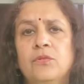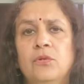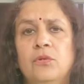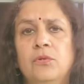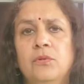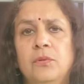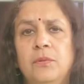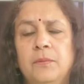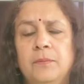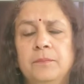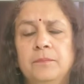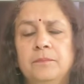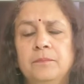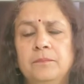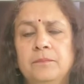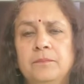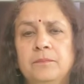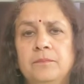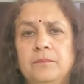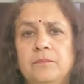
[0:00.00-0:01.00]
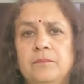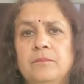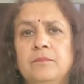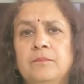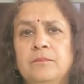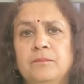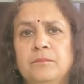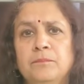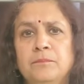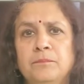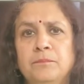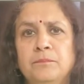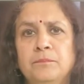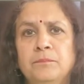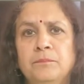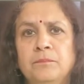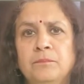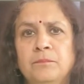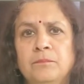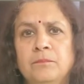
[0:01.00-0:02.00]

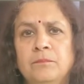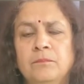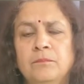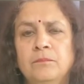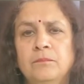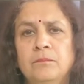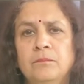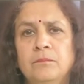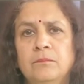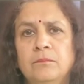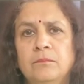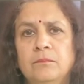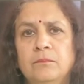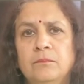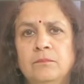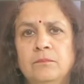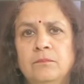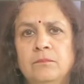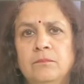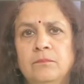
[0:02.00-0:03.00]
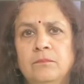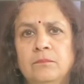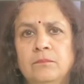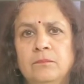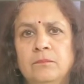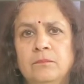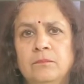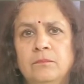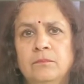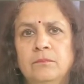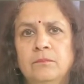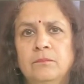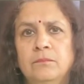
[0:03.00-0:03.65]
No one is speaking in this clip.